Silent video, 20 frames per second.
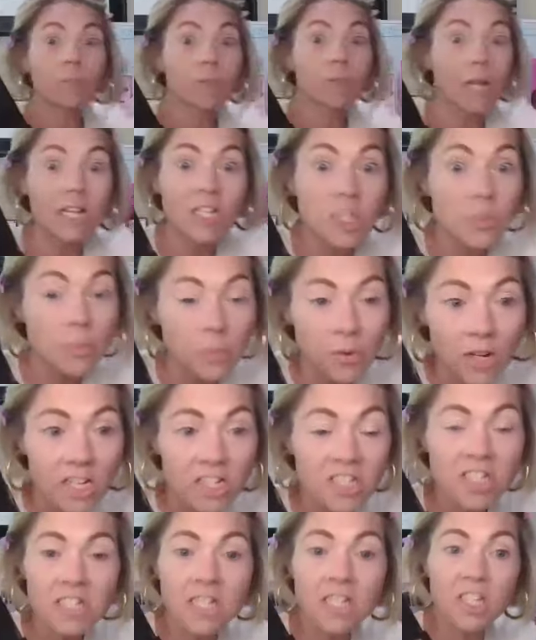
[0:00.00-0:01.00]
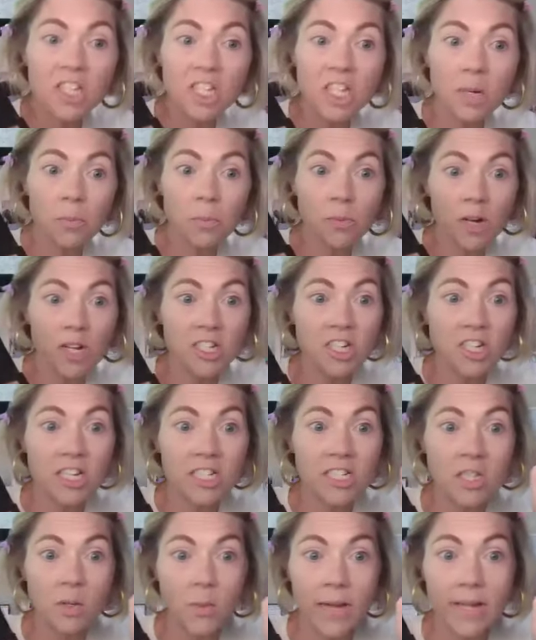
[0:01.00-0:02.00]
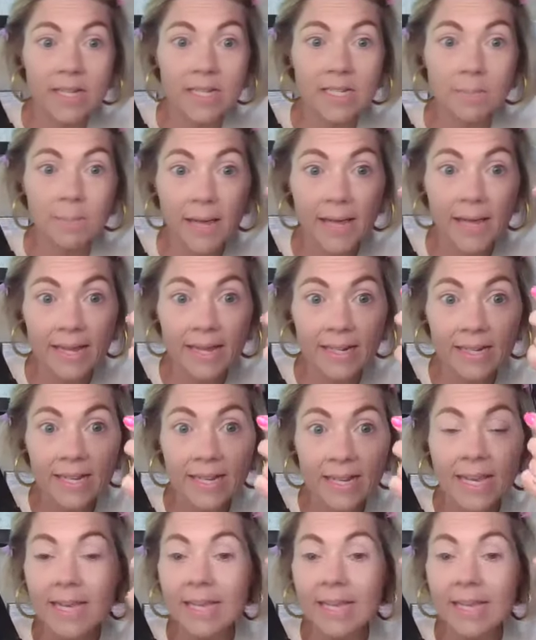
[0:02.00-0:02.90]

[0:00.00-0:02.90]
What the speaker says: a blush brush. It's a cheek brush because of the way it's made.